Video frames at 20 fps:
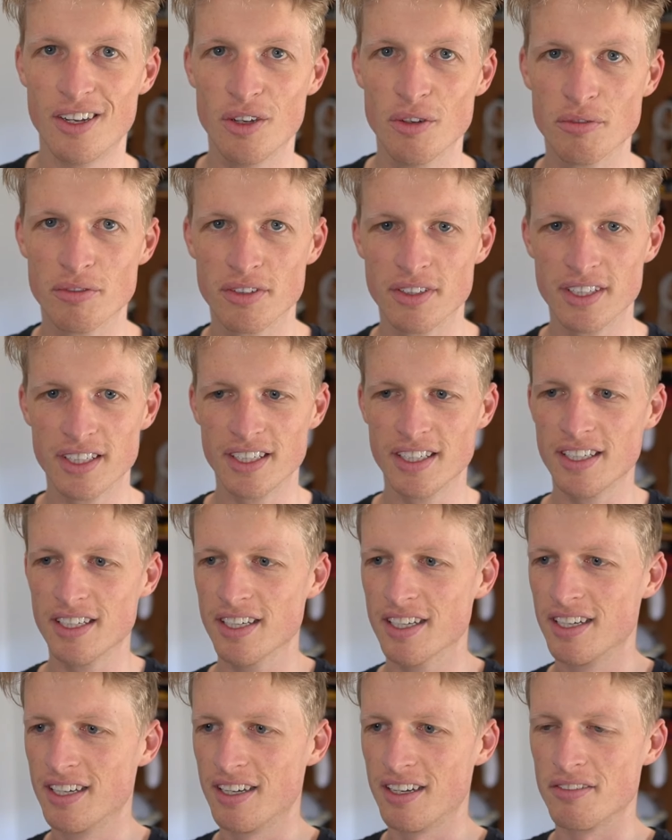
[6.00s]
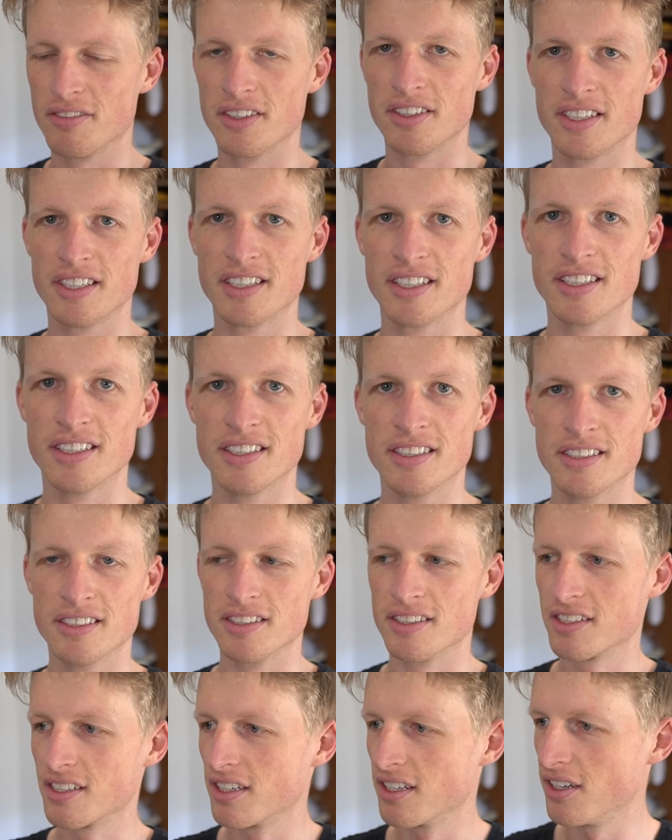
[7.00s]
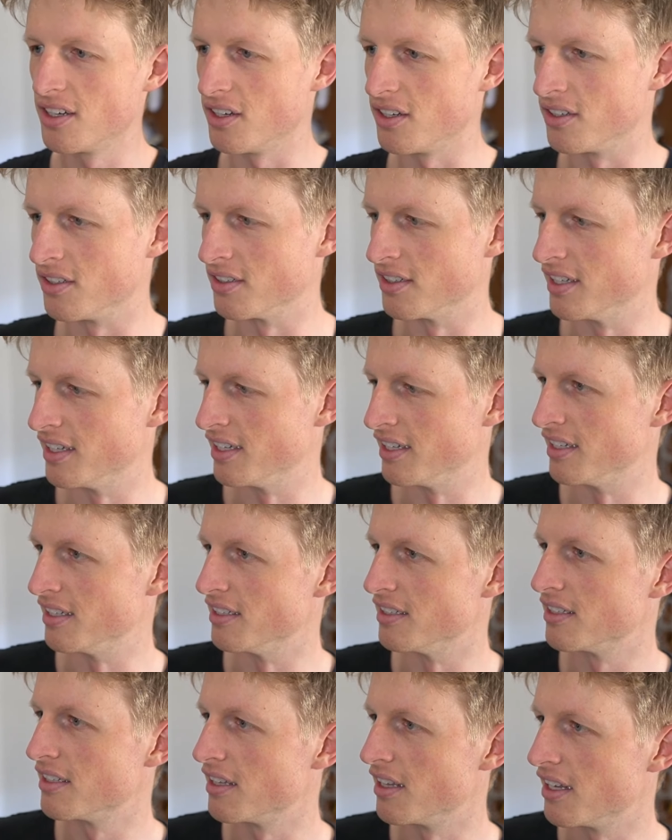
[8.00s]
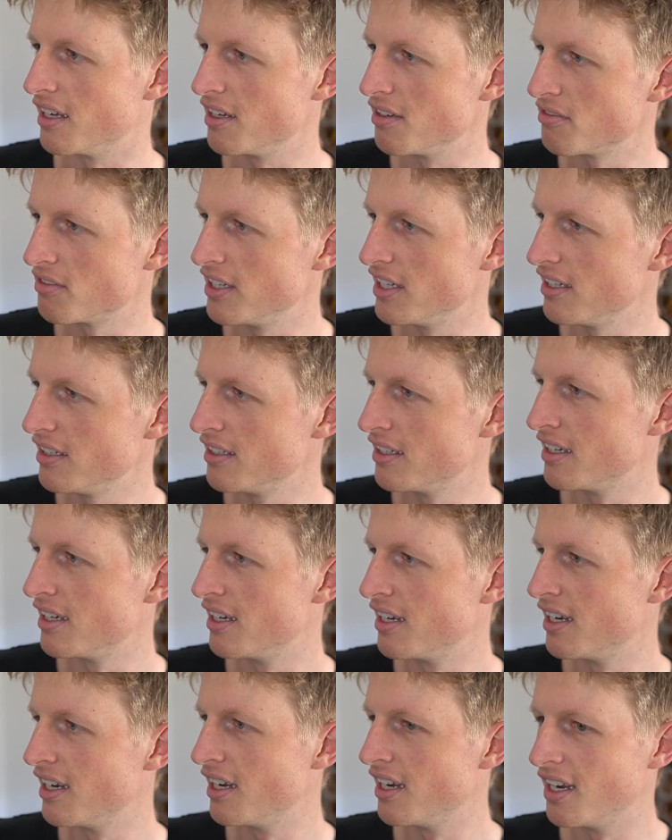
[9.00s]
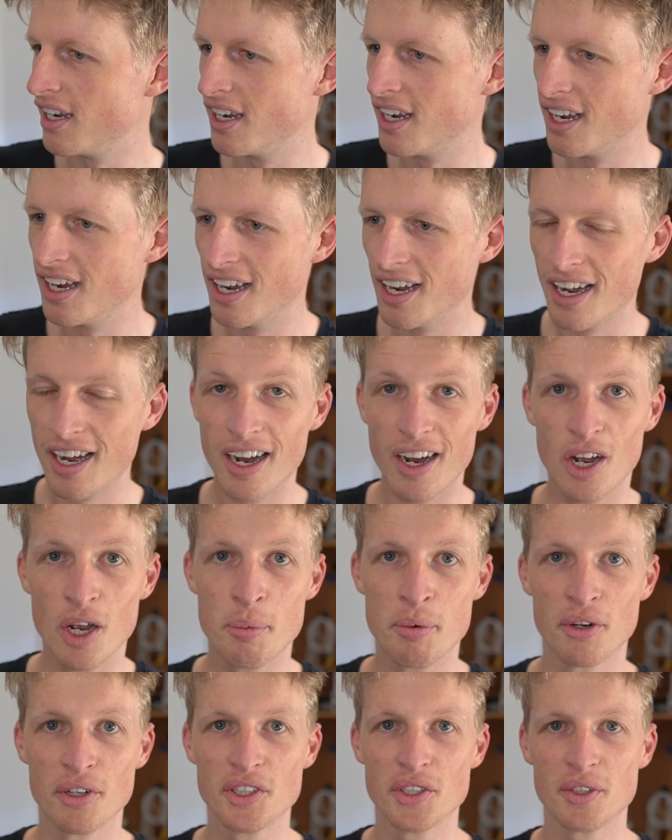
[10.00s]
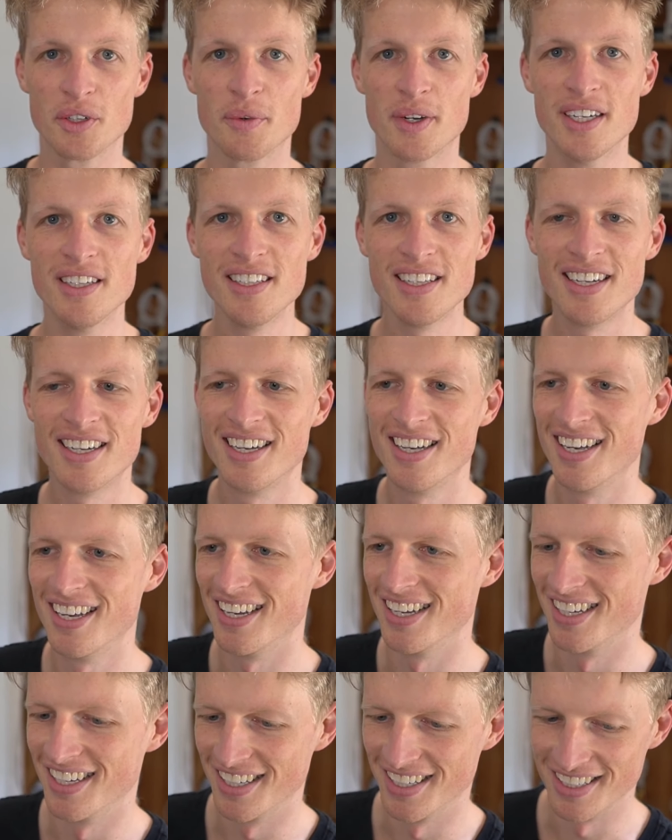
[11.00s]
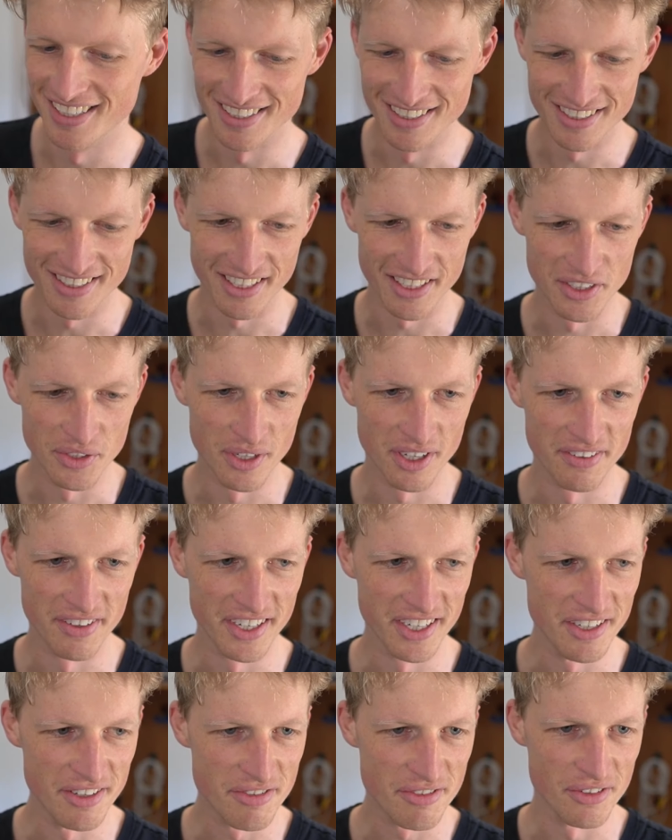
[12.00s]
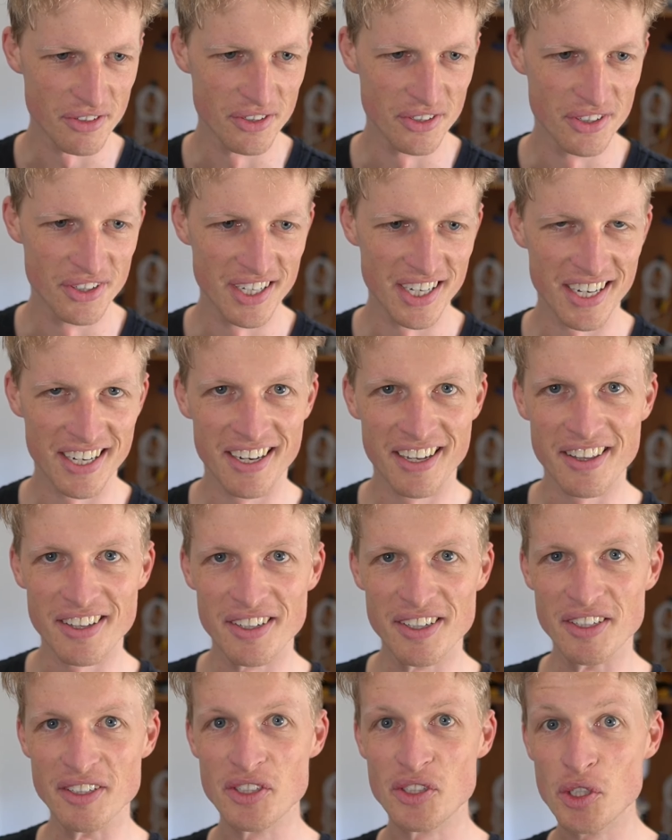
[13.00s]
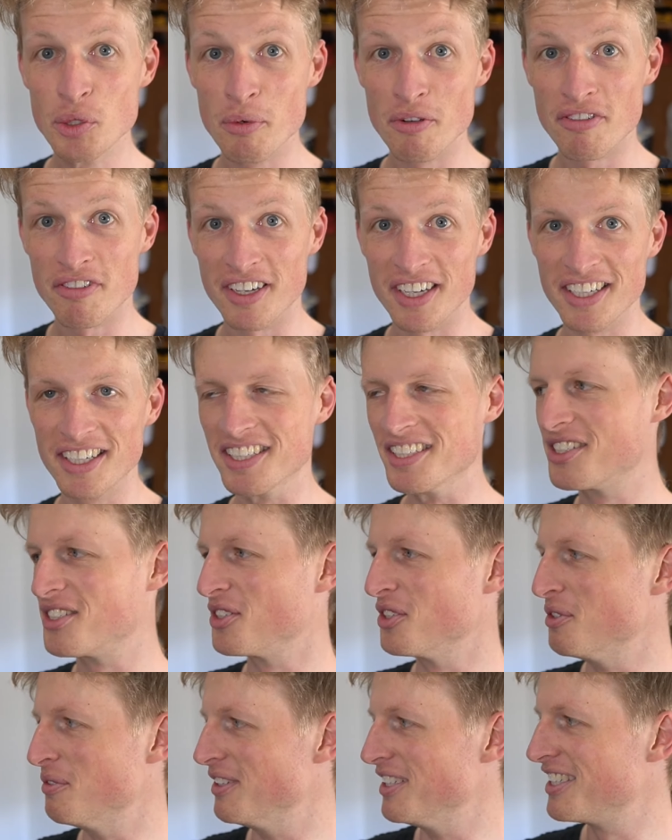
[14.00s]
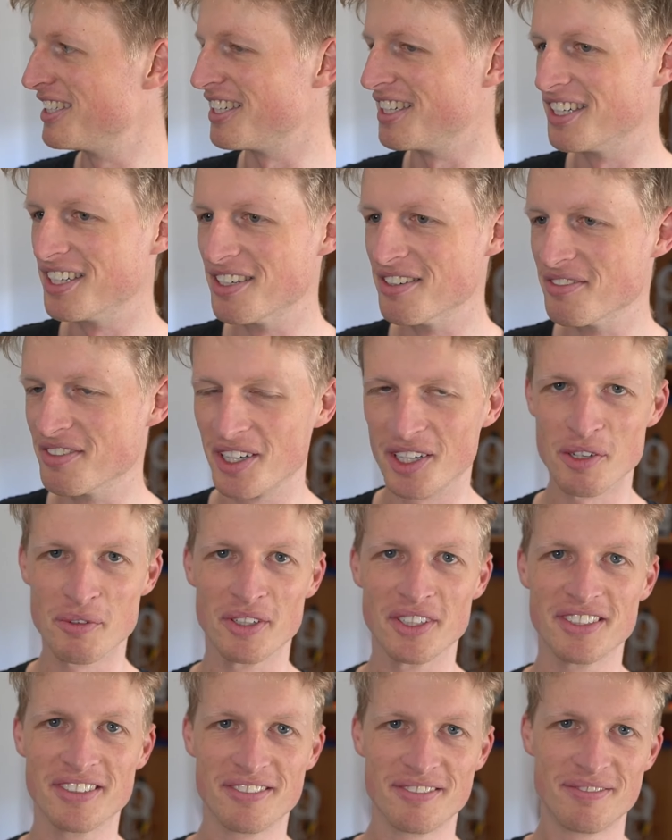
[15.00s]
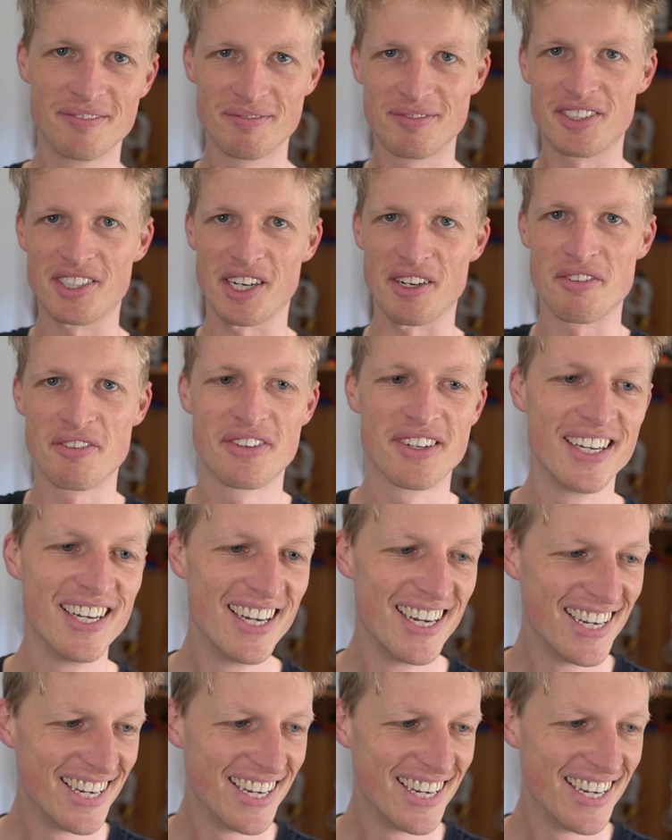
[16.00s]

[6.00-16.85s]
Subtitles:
Hopefully everything is on and live now. I hope you're all doing well and that you are ready for another super fun installment of Jugglebot stuff.